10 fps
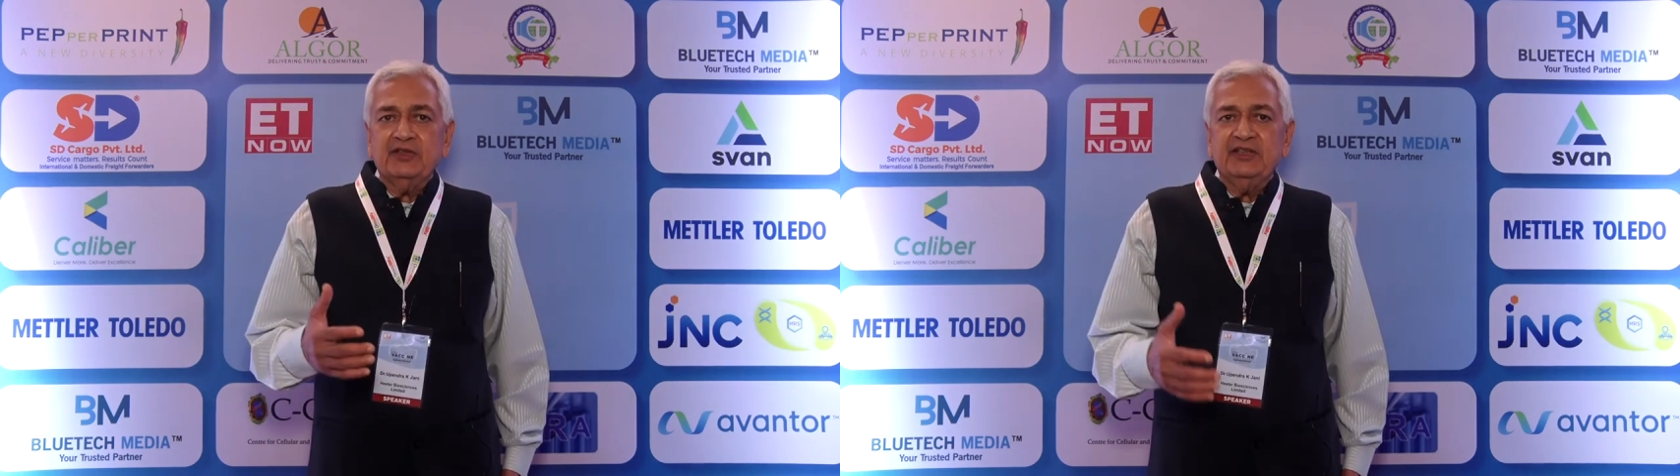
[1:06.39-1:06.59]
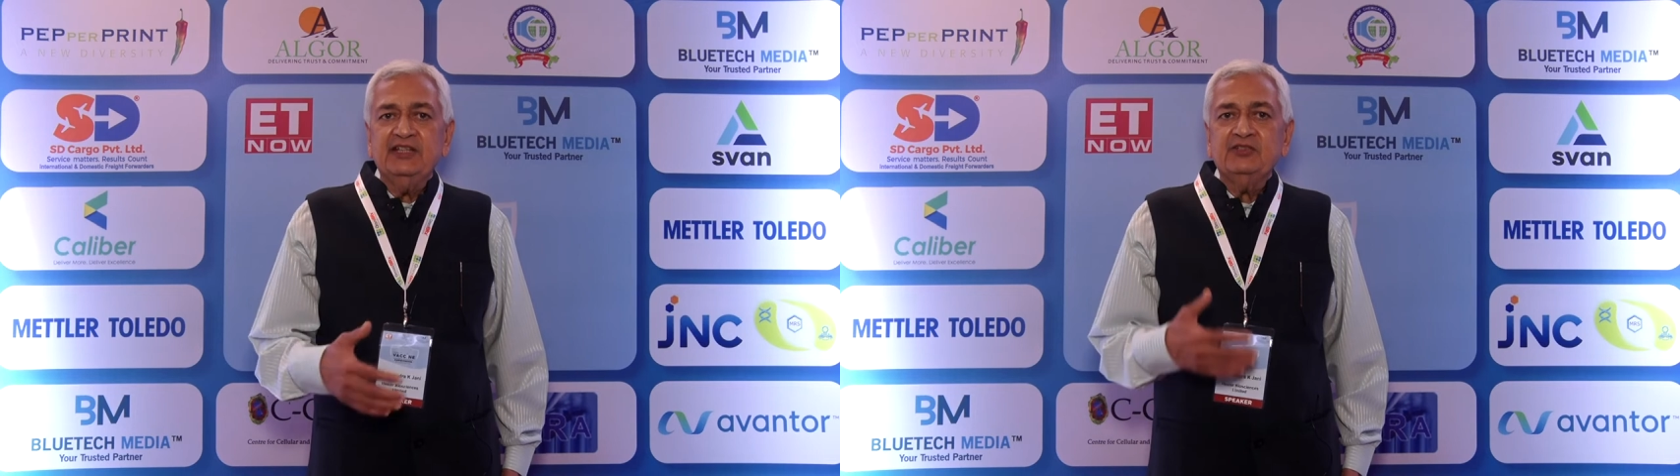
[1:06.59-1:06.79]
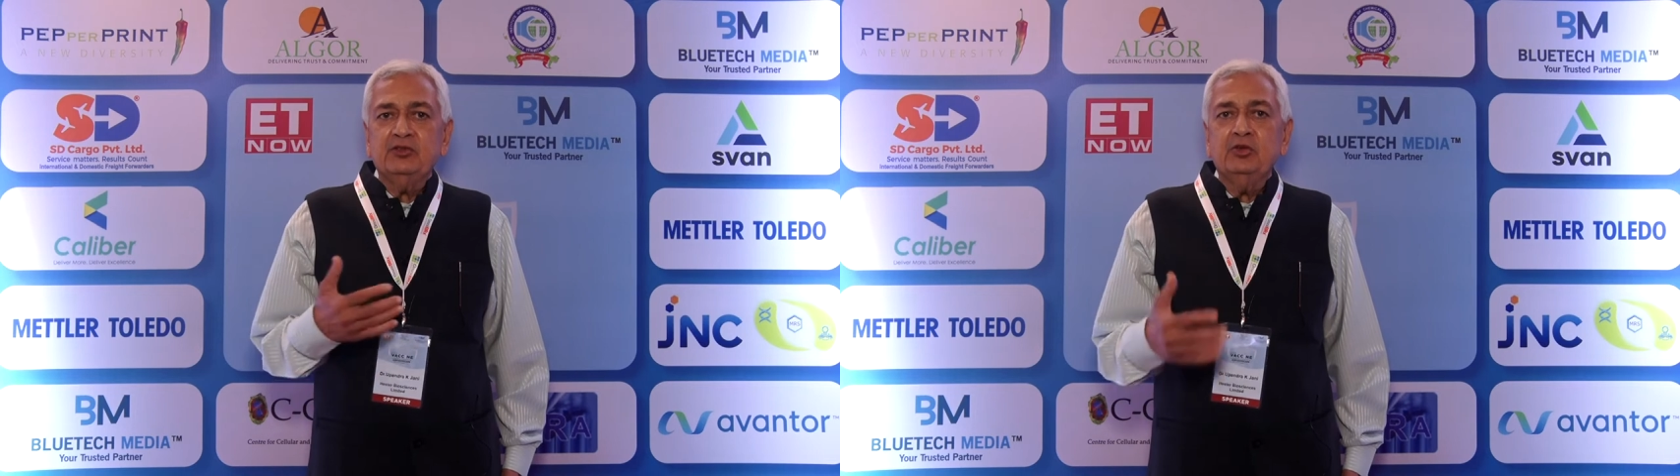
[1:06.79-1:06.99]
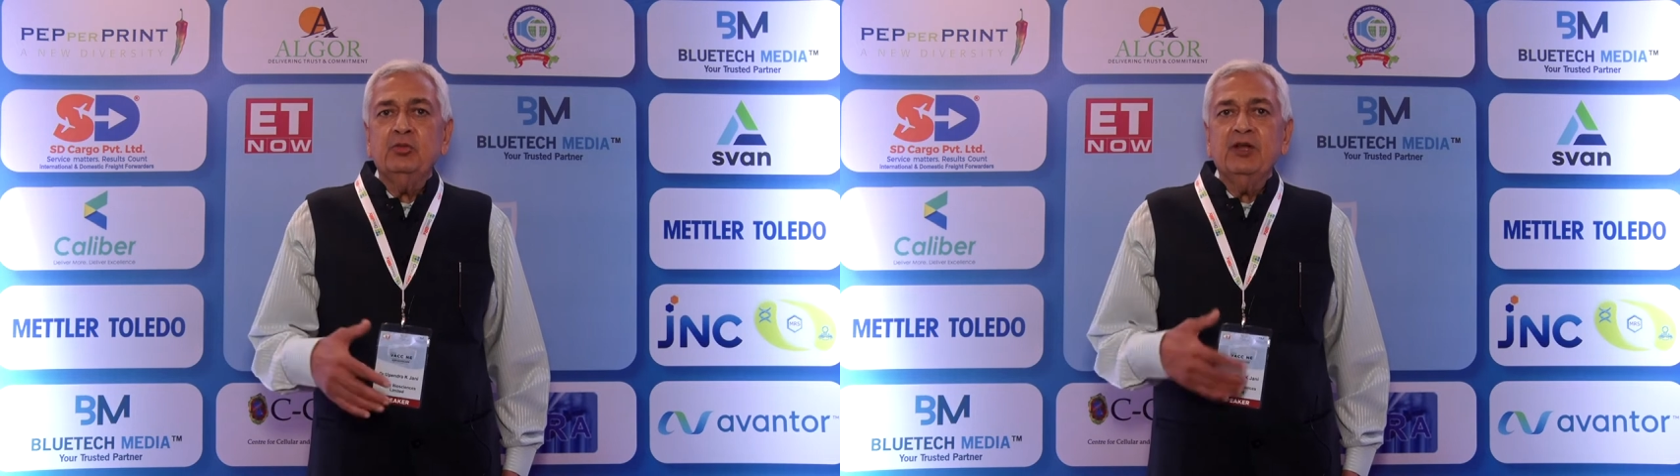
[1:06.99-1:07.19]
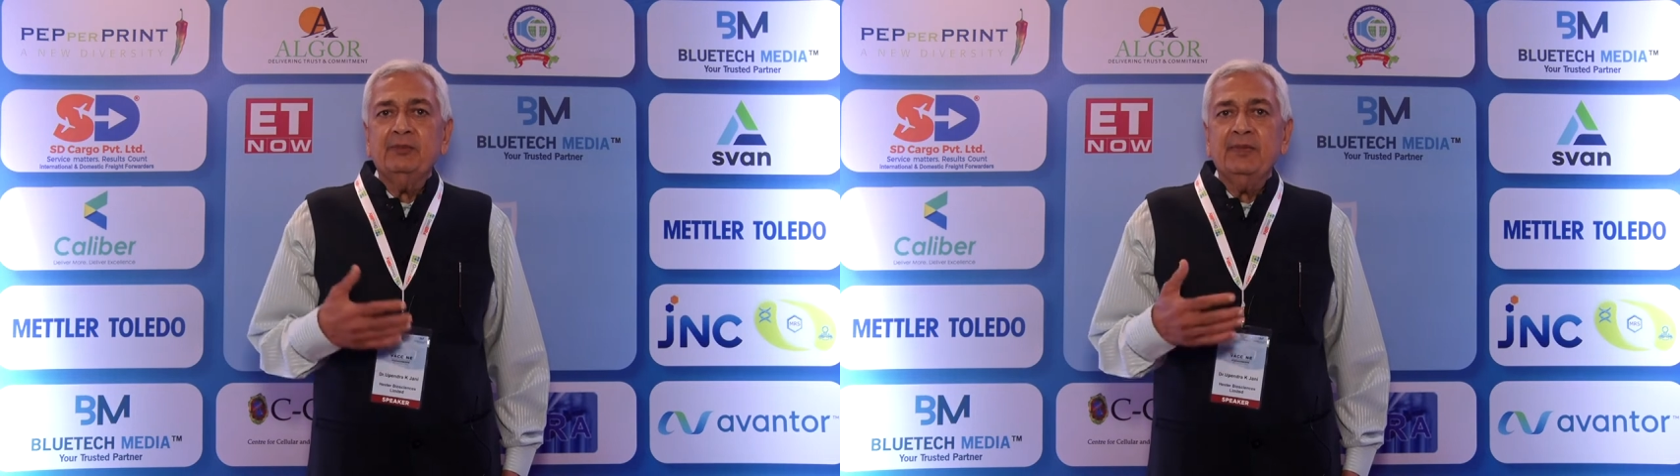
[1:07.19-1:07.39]
this
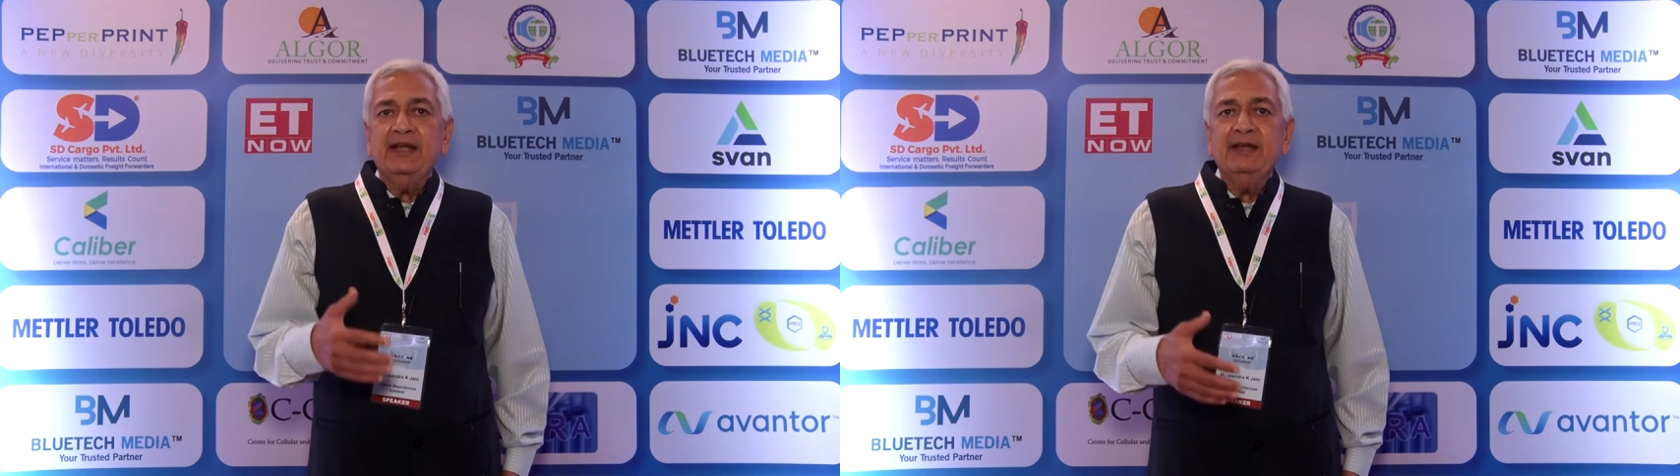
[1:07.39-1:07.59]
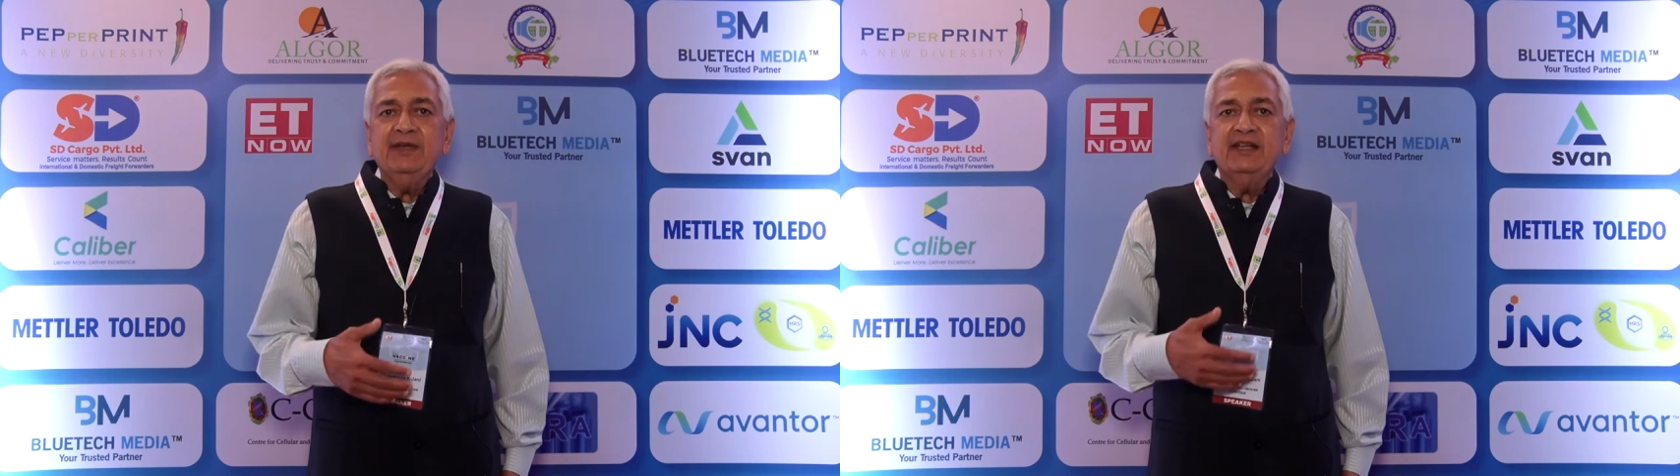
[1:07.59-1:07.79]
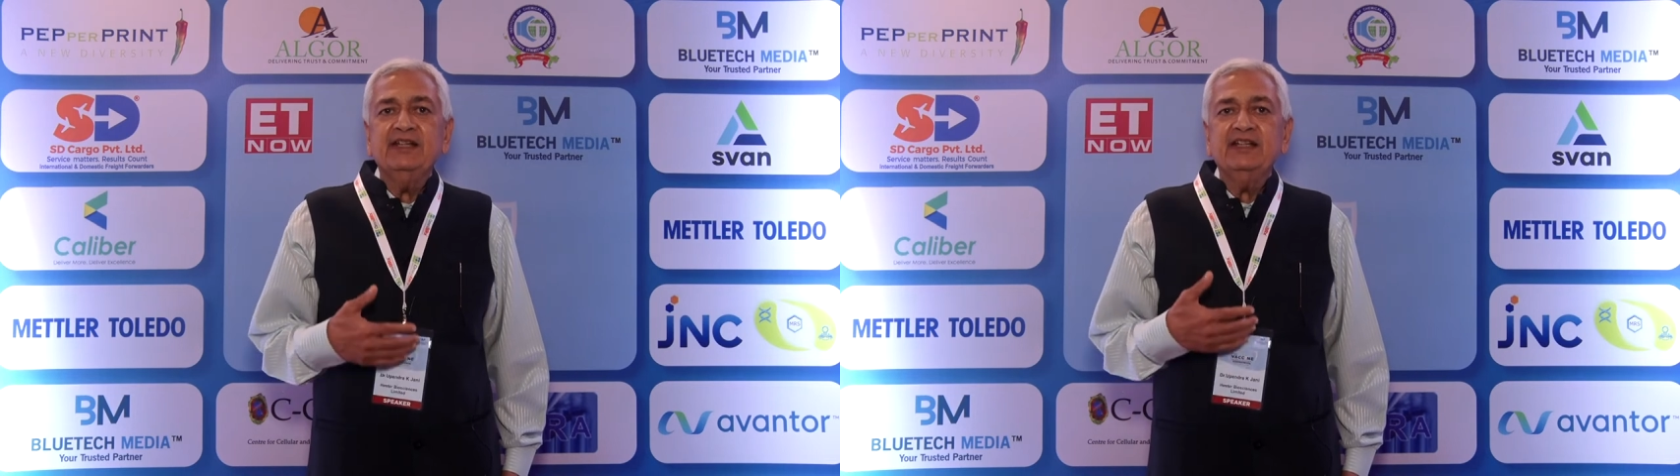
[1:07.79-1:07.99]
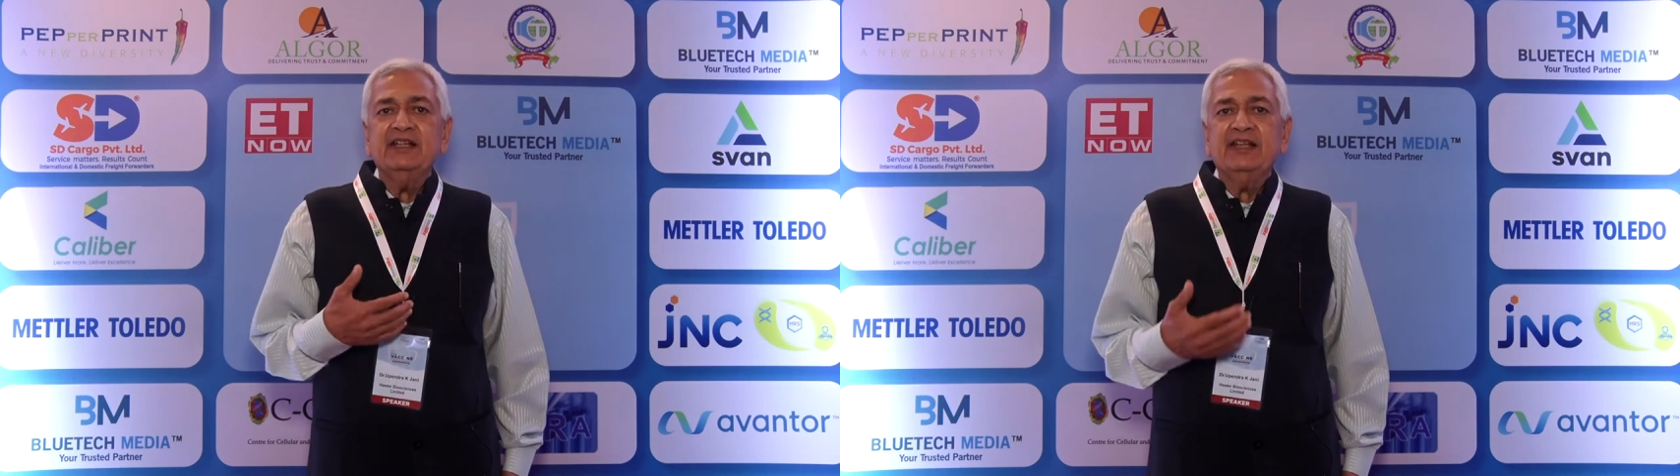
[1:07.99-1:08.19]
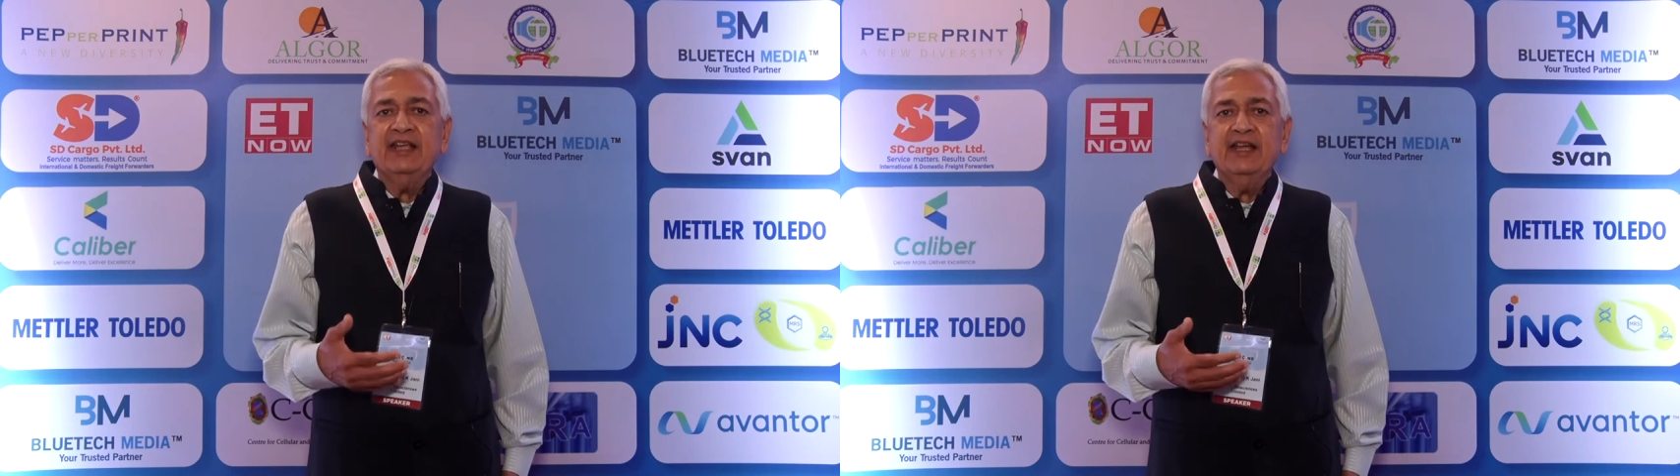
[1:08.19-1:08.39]
global pandemic
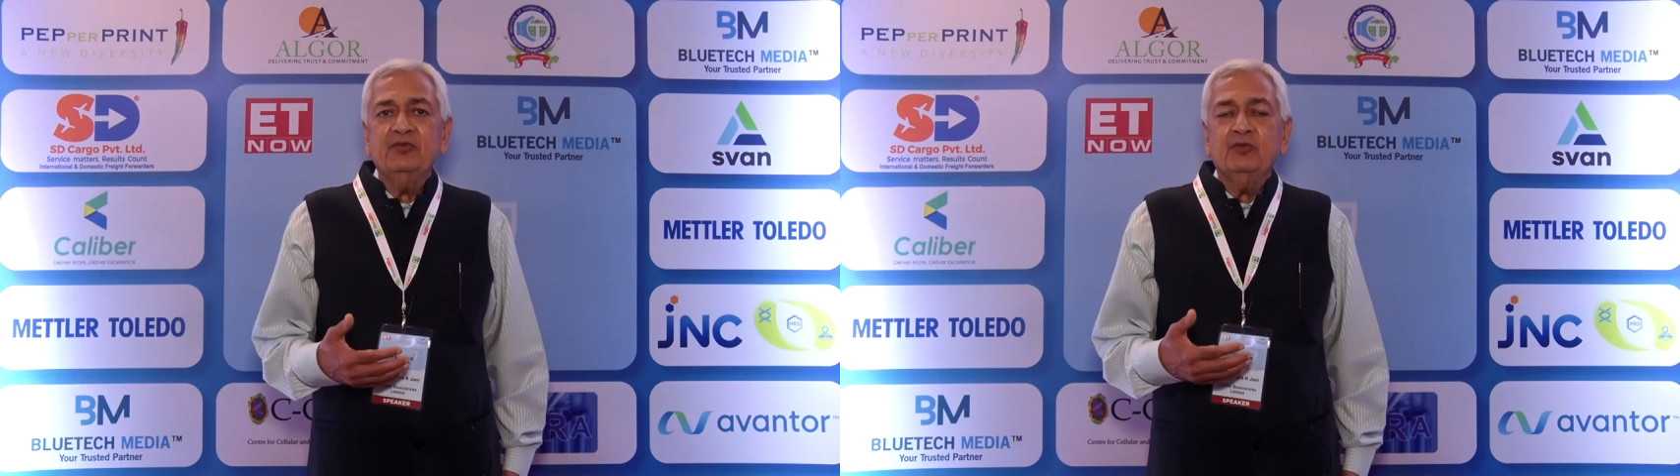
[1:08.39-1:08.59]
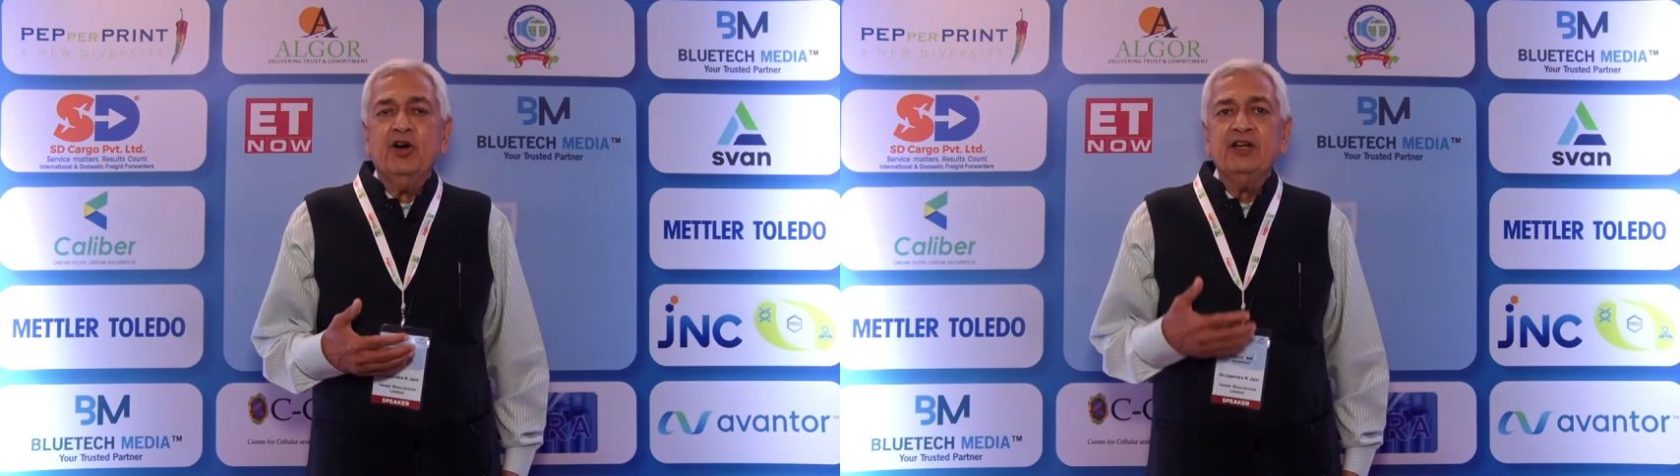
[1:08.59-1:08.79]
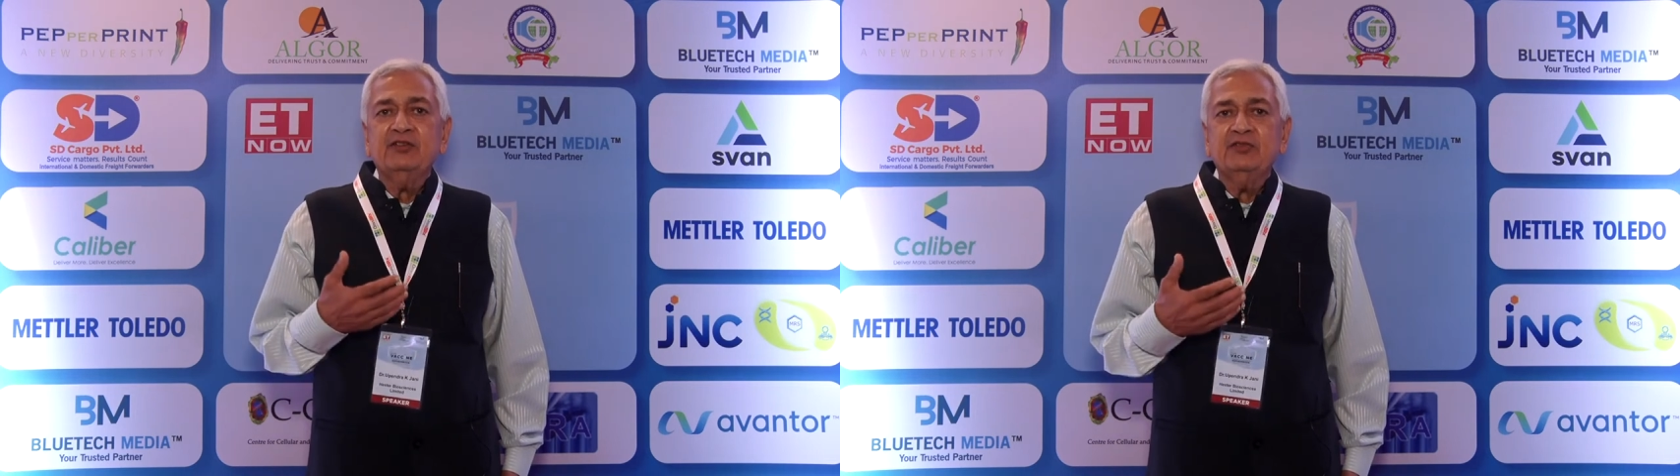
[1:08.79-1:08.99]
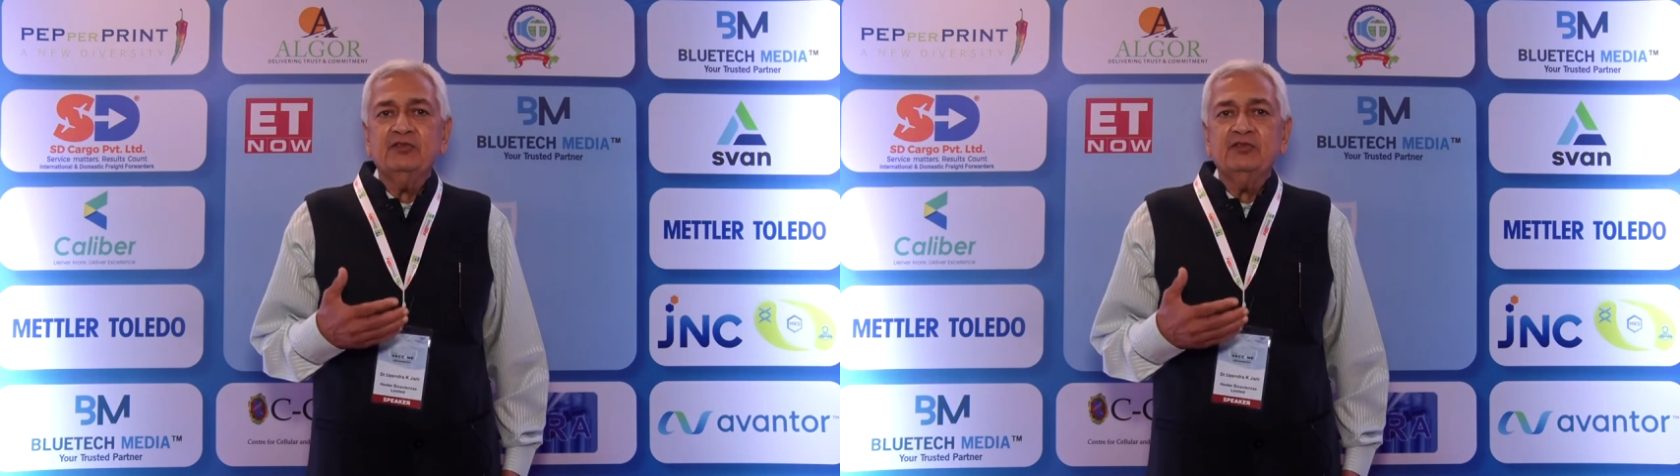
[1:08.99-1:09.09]
can, what